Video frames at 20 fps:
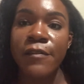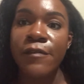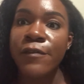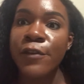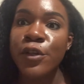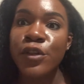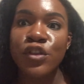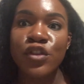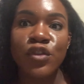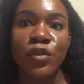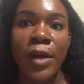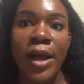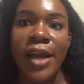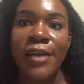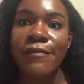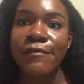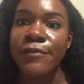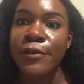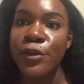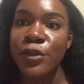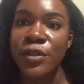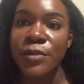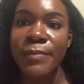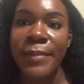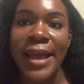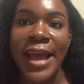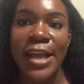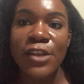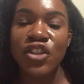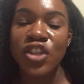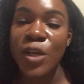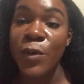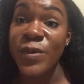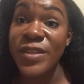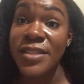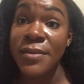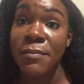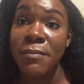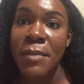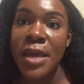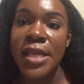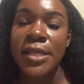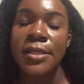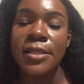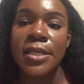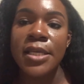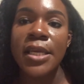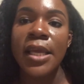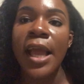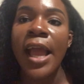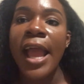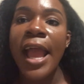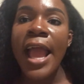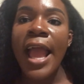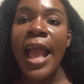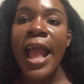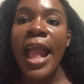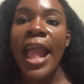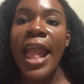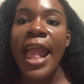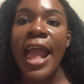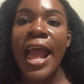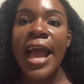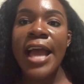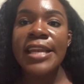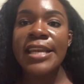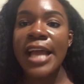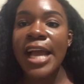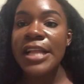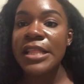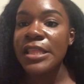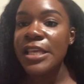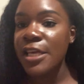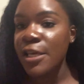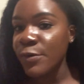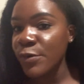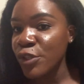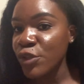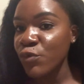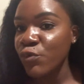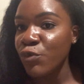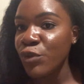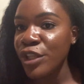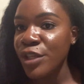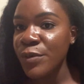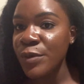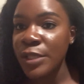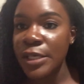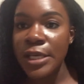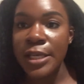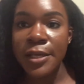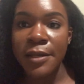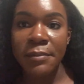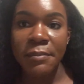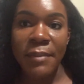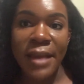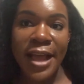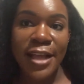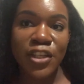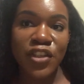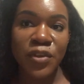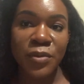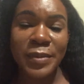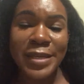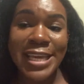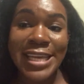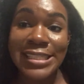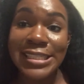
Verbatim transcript: First try, first match. It was amazing, and I think it was a really, really good match for me.